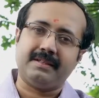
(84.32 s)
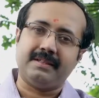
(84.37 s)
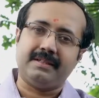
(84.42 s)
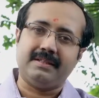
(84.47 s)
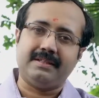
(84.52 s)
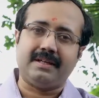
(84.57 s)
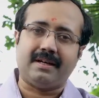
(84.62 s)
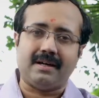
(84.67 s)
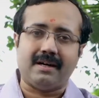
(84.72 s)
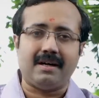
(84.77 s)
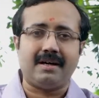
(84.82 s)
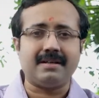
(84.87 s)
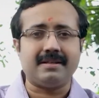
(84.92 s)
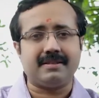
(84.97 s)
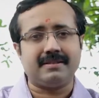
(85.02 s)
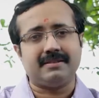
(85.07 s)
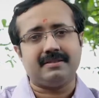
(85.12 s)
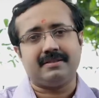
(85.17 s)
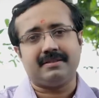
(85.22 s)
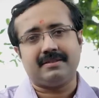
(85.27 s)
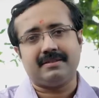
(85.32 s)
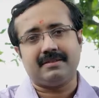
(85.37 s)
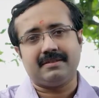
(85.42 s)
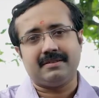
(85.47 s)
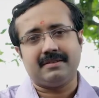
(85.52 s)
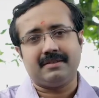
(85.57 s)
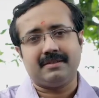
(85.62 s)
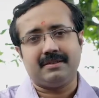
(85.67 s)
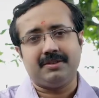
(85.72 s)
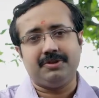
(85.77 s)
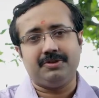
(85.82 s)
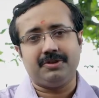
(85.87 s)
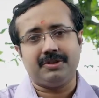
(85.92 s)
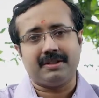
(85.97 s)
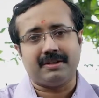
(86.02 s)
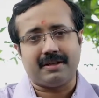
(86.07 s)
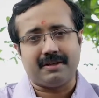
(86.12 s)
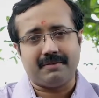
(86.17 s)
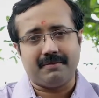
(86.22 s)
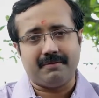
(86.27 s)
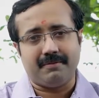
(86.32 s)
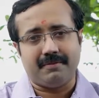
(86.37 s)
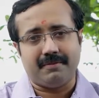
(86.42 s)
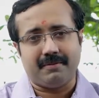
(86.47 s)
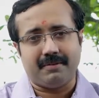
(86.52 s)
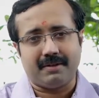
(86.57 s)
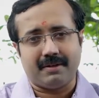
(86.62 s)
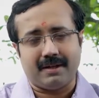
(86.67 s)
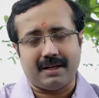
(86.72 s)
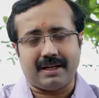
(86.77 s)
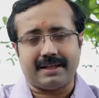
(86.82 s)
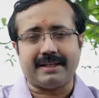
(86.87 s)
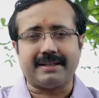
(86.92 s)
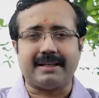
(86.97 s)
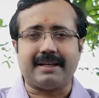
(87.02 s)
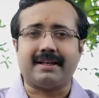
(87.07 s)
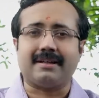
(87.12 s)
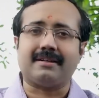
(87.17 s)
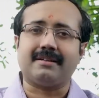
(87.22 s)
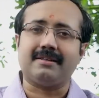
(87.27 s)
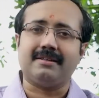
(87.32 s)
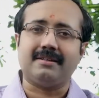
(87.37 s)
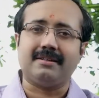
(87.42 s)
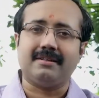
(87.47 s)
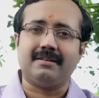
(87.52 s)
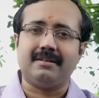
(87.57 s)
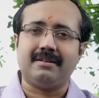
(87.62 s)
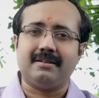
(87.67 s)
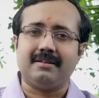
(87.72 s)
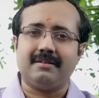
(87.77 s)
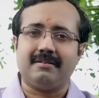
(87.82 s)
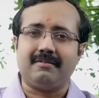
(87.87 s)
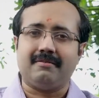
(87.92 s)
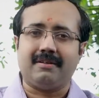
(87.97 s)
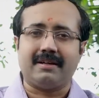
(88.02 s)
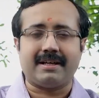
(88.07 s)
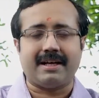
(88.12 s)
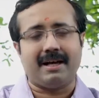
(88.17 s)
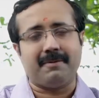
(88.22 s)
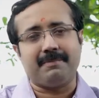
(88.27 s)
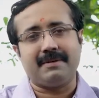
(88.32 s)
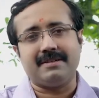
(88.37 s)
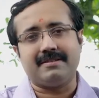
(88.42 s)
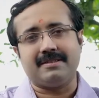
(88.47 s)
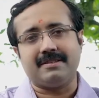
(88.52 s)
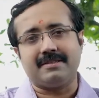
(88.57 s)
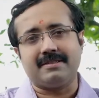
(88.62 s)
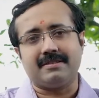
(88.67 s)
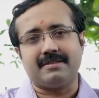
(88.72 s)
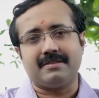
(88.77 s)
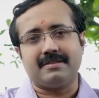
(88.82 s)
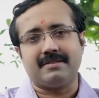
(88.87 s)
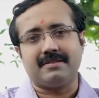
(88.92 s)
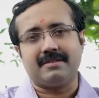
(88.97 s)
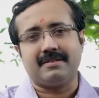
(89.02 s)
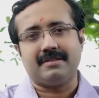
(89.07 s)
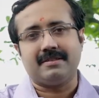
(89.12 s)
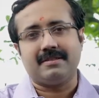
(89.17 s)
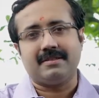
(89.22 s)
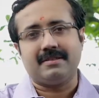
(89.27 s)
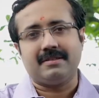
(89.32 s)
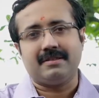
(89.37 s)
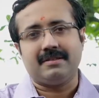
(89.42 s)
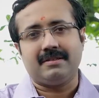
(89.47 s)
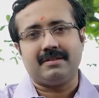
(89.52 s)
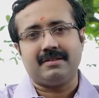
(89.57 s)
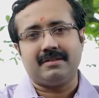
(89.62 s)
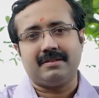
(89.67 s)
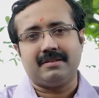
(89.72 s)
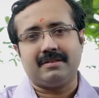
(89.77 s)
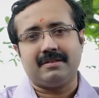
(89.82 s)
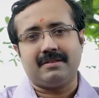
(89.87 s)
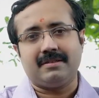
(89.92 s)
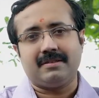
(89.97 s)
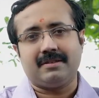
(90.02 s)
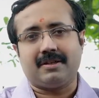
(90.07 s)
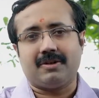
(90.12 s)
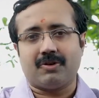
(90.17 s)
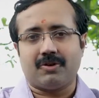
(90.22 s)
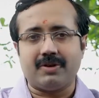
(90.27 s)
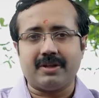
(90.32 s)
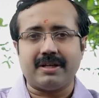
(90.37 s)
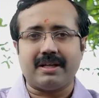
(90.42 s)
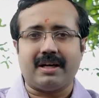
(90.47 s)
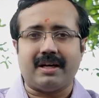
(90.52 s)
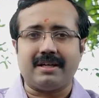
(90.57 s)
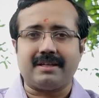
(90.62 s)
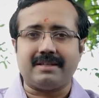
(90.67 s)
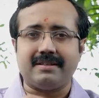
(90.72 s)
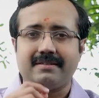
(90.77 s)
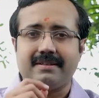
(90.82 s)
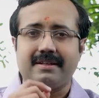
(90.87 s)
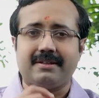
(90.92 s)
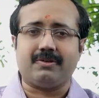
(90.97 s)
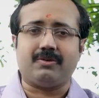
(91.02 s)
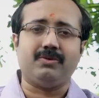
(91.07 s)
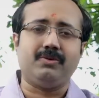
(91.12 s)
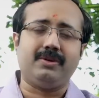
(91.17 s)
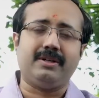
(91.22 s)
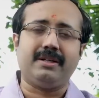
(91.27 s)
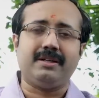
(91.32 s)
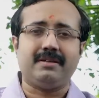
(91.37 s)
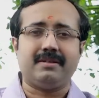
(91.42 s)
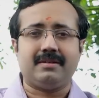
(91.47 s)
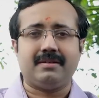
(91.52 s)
in the heart, during the heart attack, what happens is the coronary arteries get occluded,